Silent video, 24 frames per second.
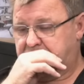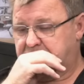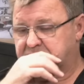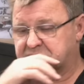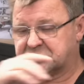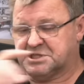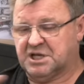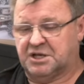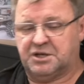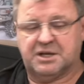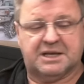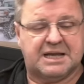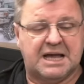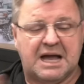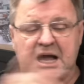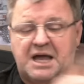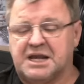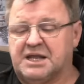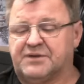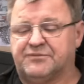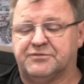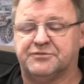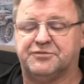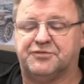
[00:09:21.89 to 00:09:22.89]
So you can't
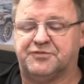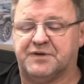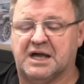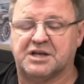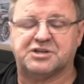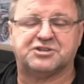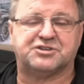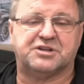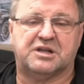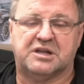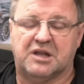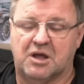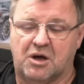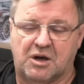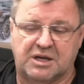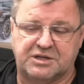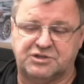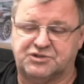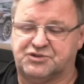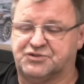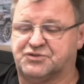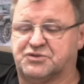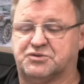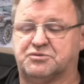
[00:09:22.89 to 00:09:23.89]
even flush the
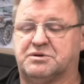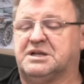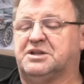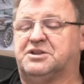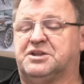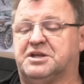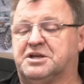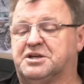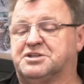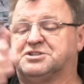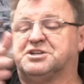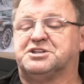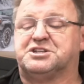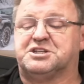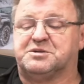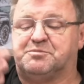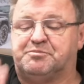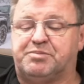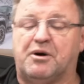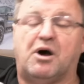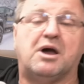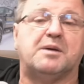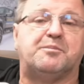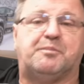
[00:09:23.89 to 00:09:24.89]
lines through or anything because it just
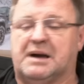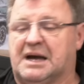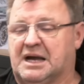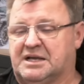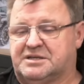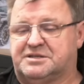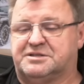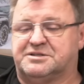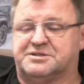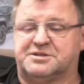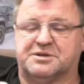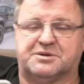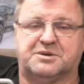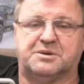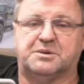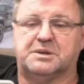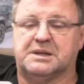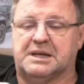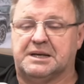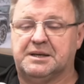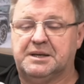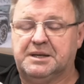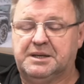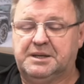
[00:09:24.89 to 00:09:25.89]
bypasses the
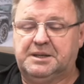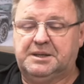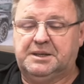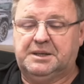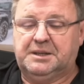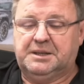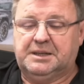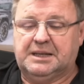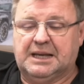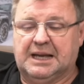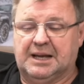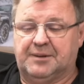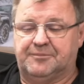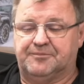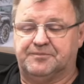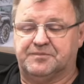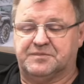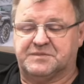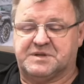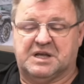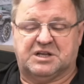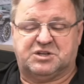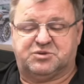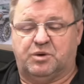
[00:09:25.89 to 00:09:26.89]
cooler.
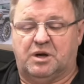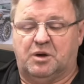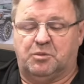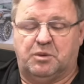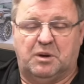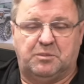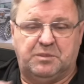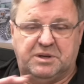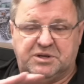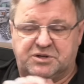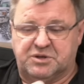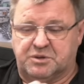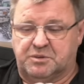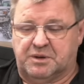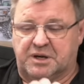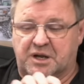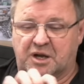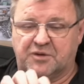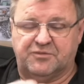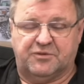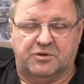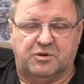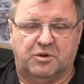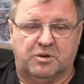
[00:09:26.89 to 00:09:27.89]
That's why when we do an
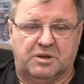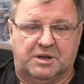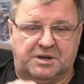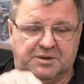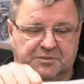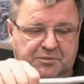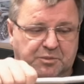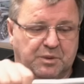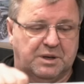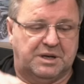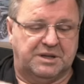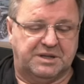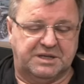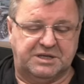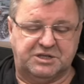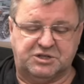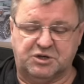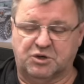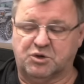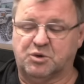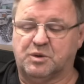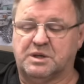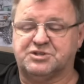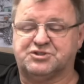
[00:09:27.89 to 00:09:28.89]
overhaul on one of these, you
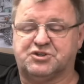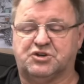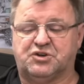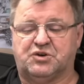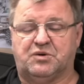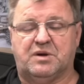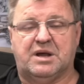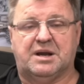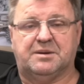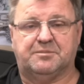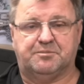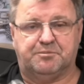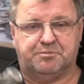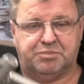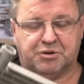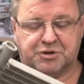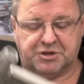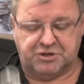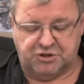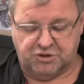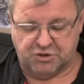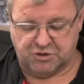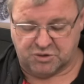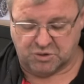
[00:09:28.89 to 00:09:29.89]
always turn around and put a
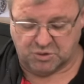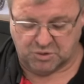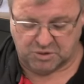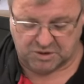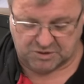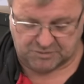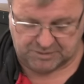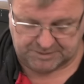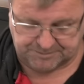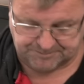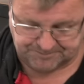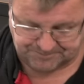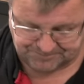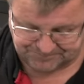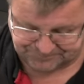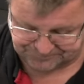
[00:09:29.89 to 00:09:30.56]
new cooler in.